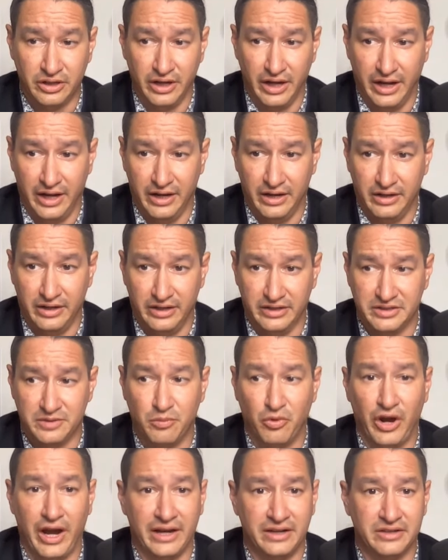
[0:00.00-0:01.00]
and it's
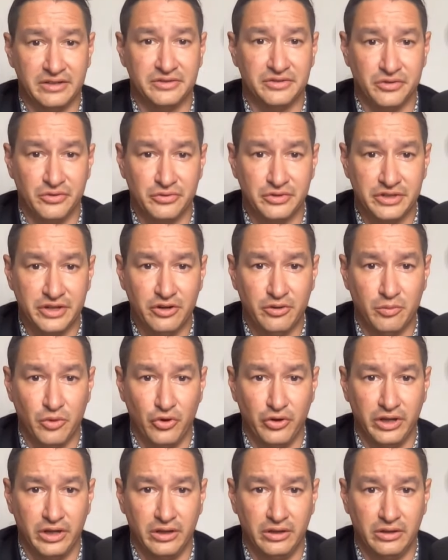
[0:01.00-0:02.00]
practiced through
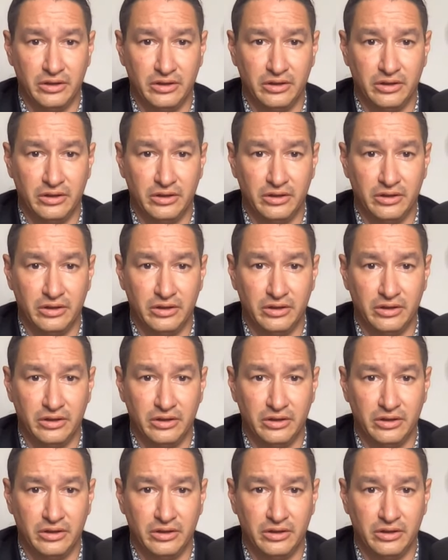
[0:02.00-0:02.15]
ceremony.